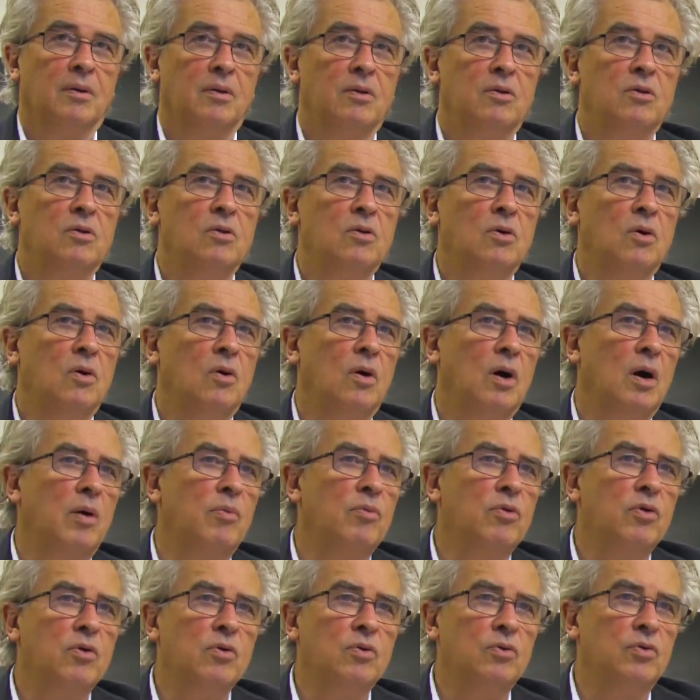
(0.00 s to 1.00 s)
No,
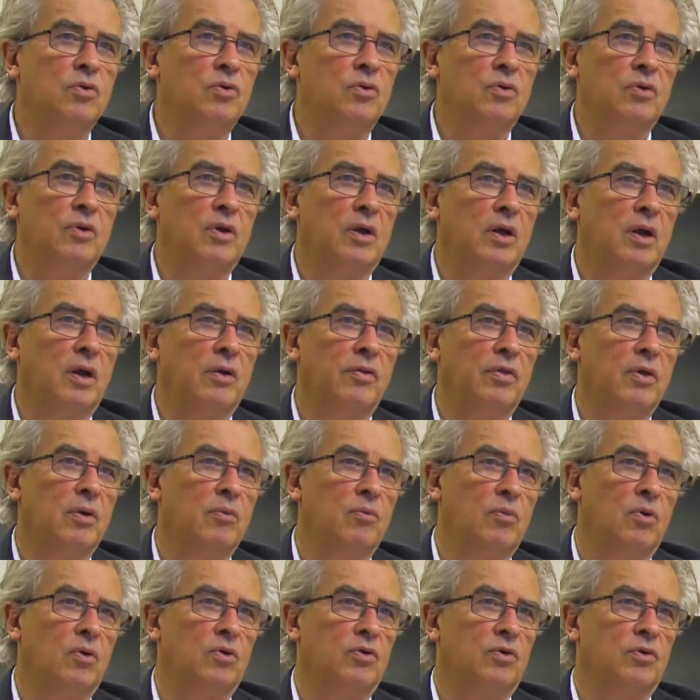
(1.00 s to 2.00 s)
I'm used to that. I
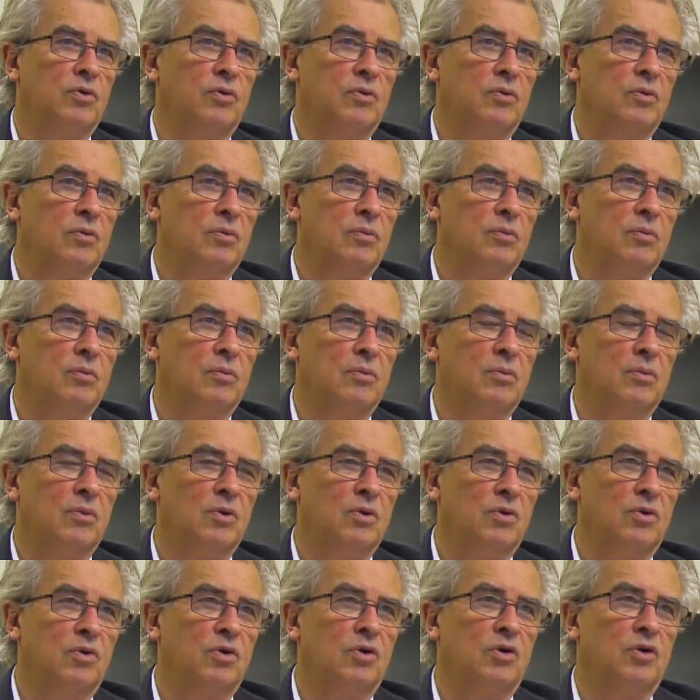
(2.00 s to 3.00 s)
think most
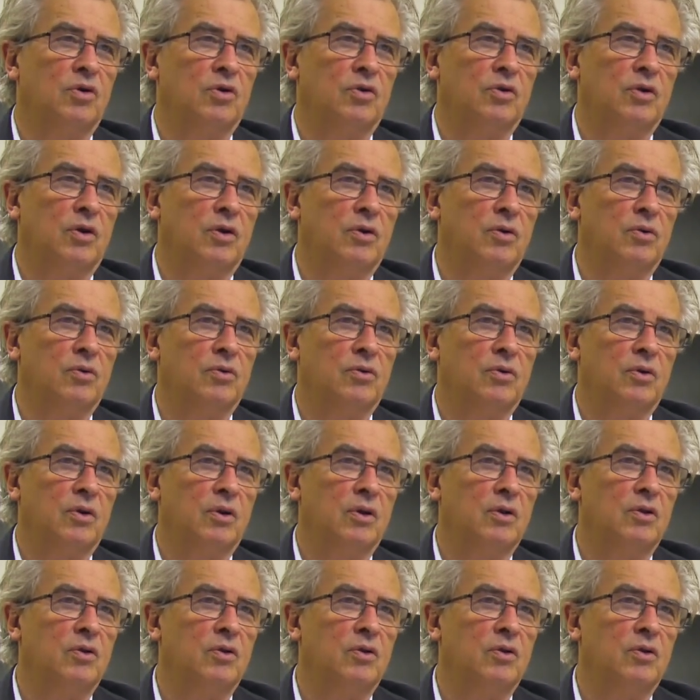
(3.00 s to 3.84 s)
musicians are used to it.